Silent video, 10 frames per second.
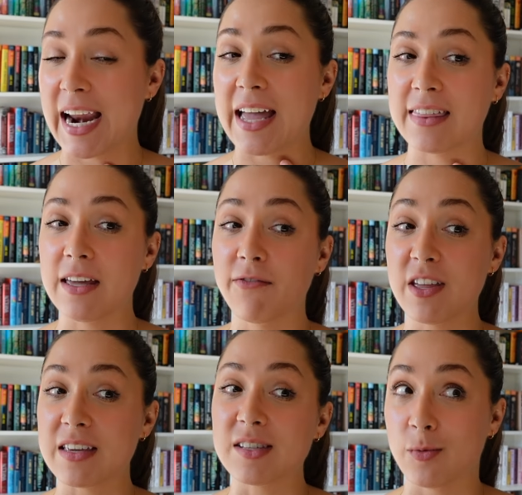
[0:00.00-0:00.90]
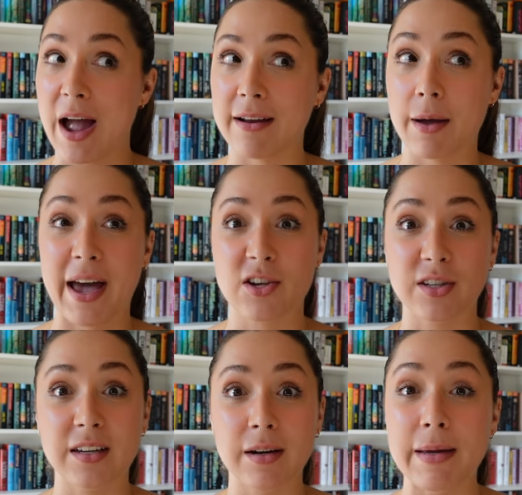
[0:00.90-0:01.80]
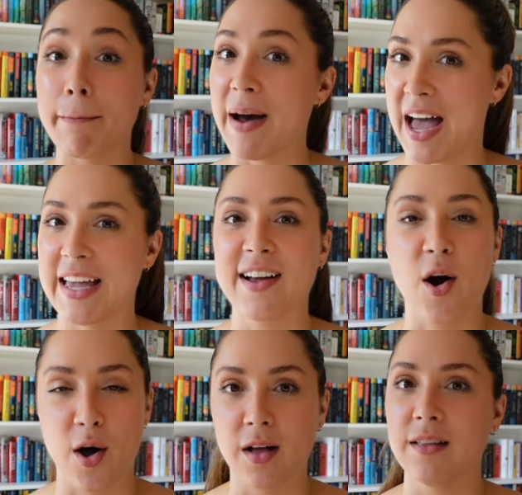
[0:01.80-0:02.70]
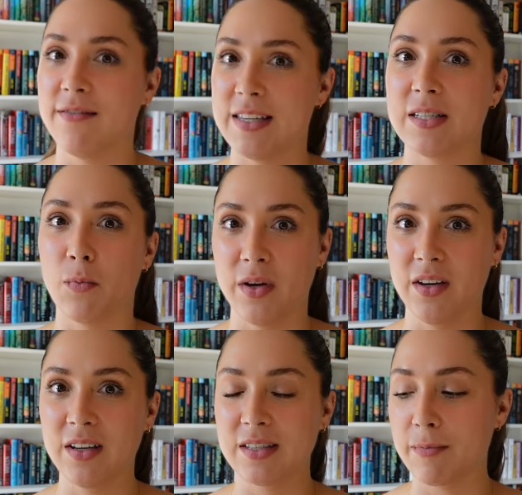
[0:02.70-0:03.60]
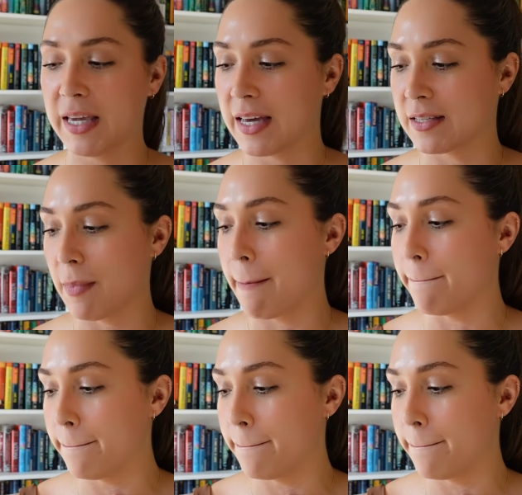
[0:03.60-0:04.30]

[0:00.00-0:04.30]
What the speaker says: I think for this round, I'm actually gonna be buying all of these books because my